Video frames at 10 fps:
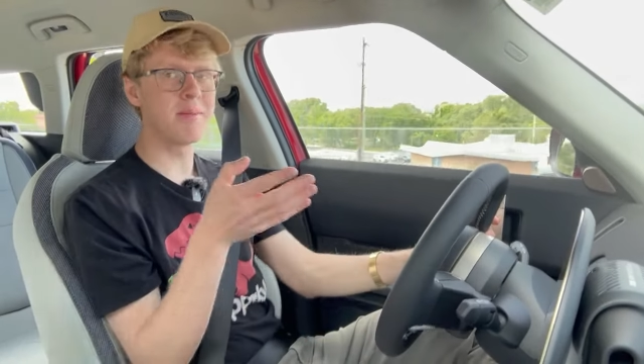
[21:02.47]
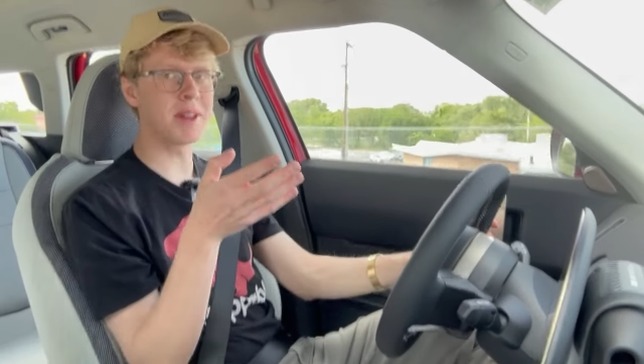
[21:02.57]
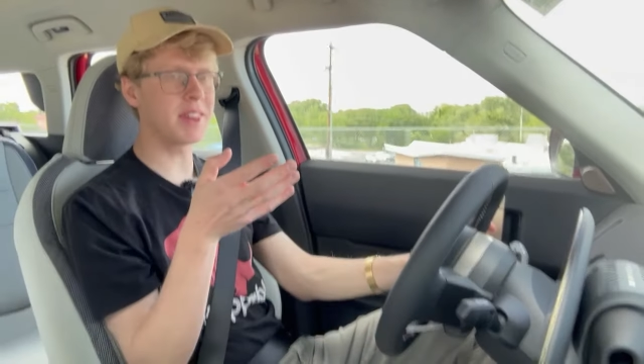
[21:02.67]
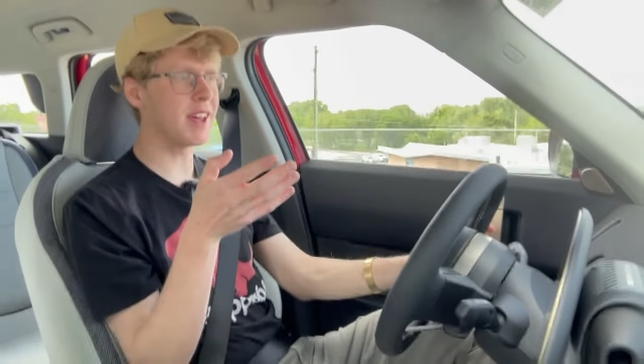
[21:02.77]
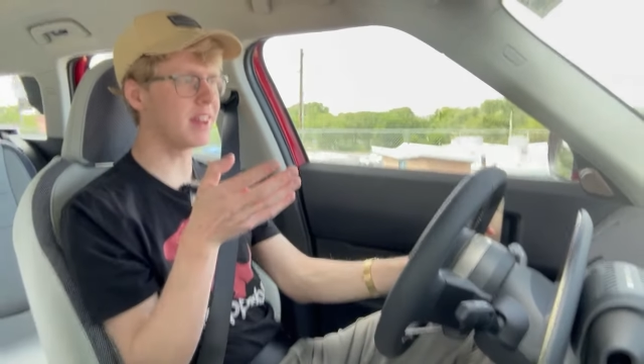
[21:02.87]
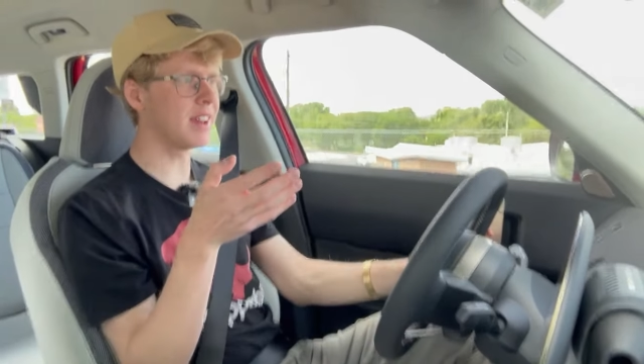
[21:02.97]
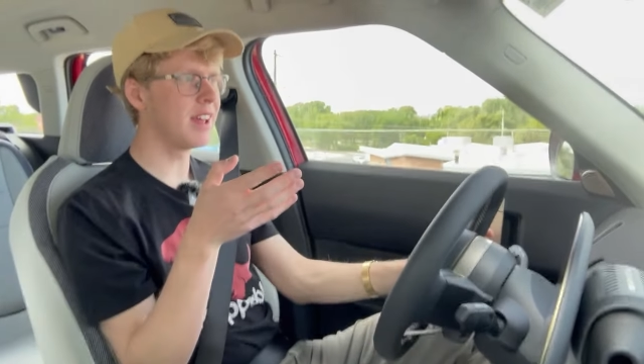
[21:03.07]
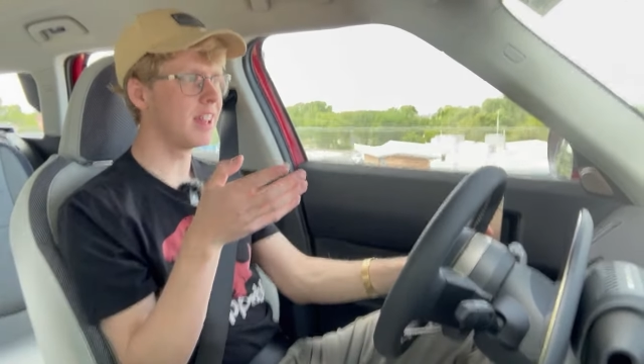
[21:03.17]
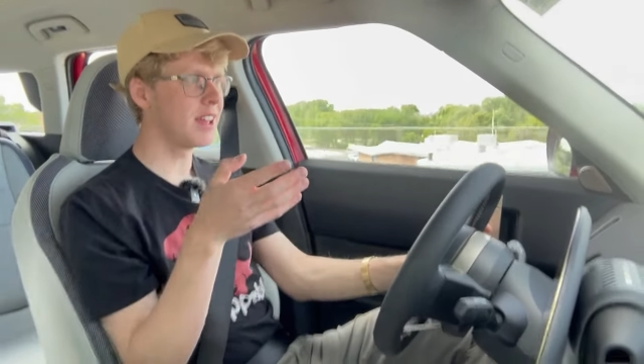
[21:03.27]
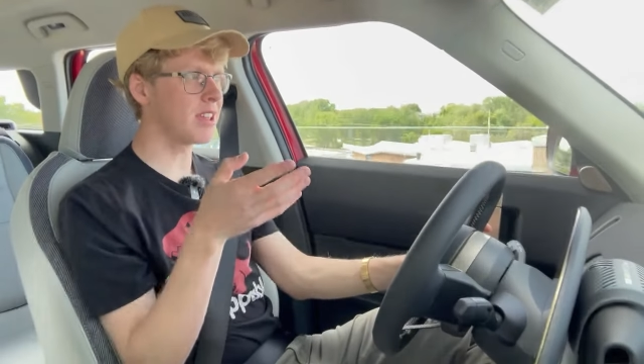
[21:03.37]
But then
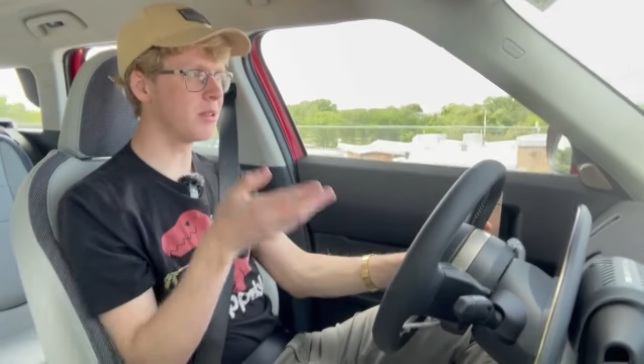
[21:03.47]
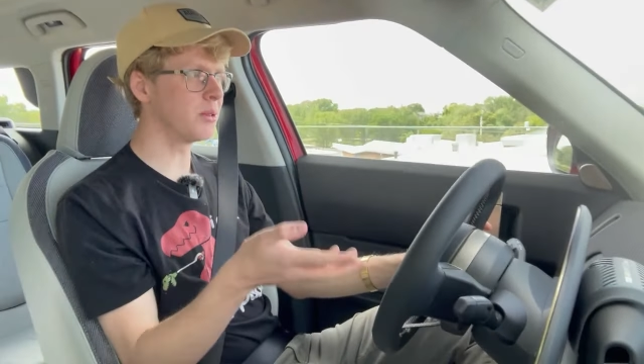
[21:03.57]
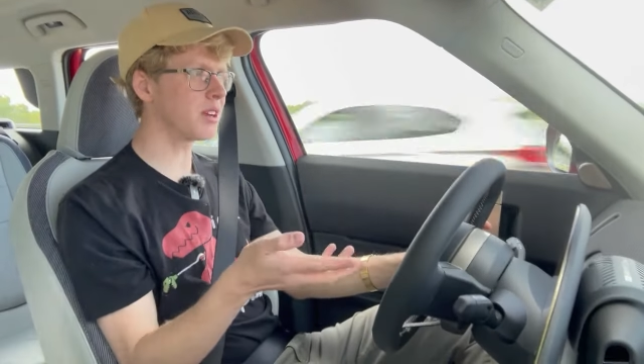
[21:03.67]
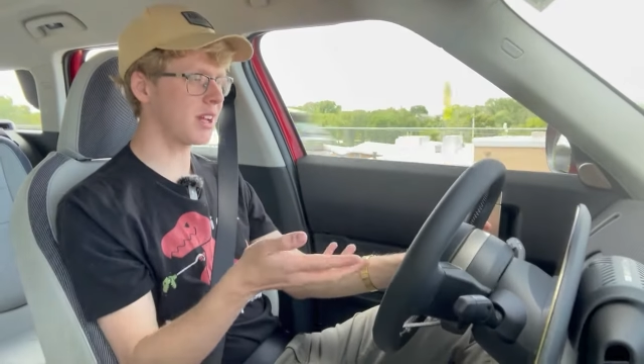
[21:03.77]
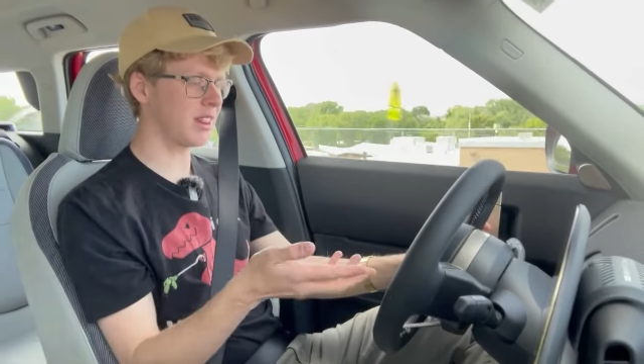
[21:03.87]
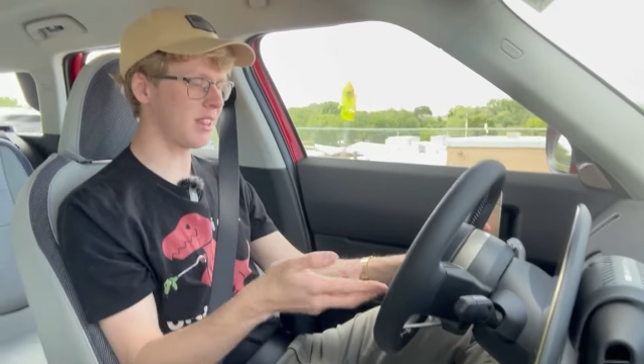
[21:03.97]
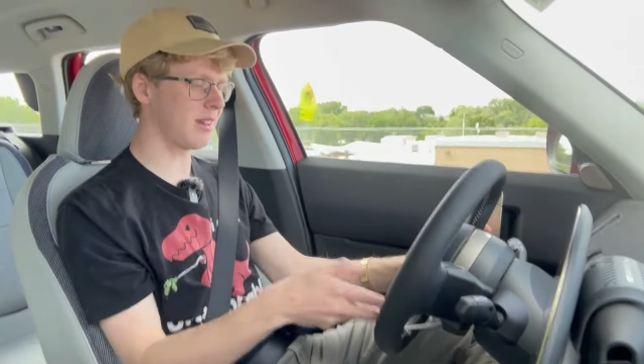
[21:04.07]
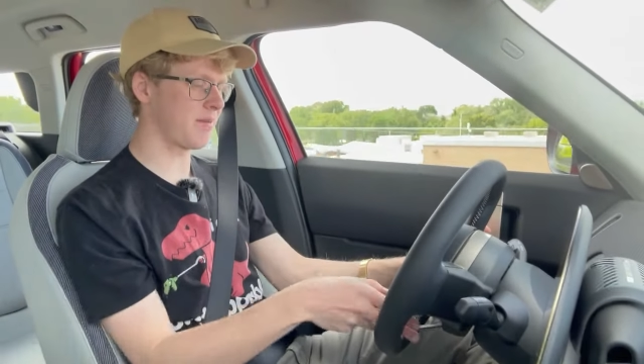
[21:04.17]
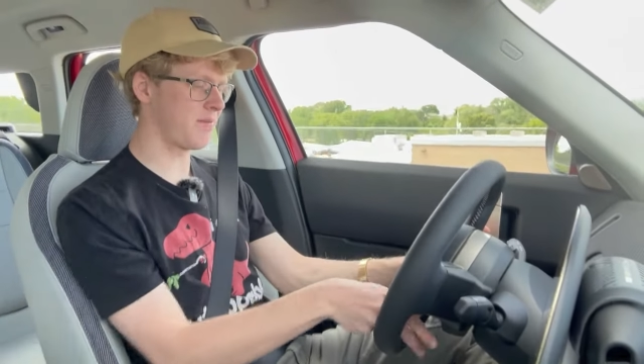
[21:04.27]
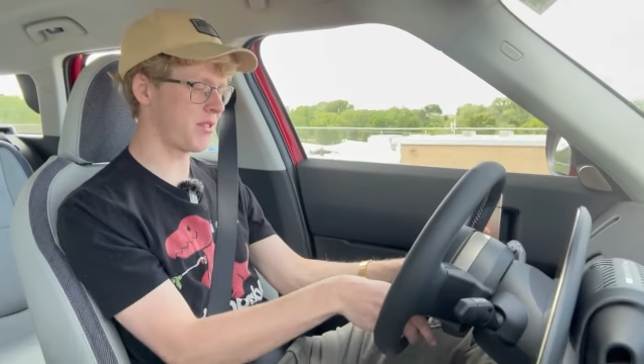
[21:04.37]
you look at the